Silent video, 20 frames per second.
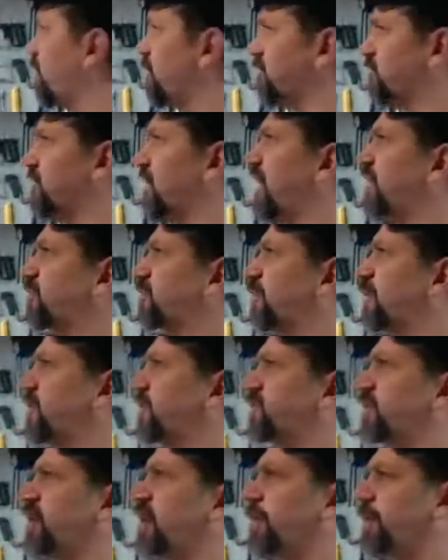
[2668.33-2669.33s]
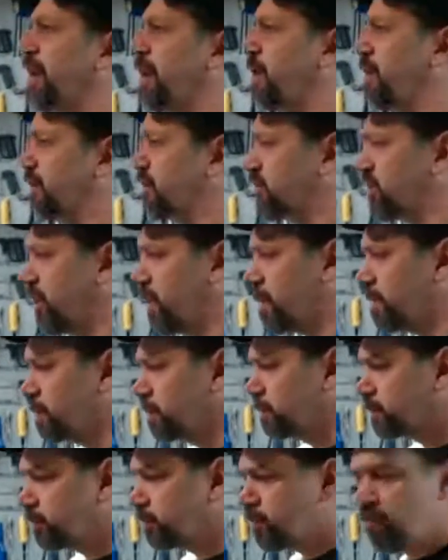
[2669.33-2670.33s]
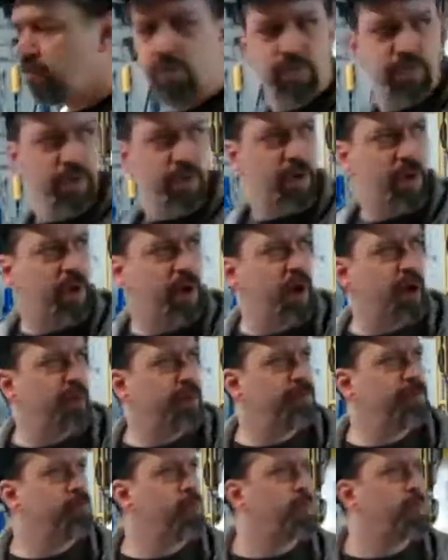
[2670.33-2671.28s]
as the appearance. Cody,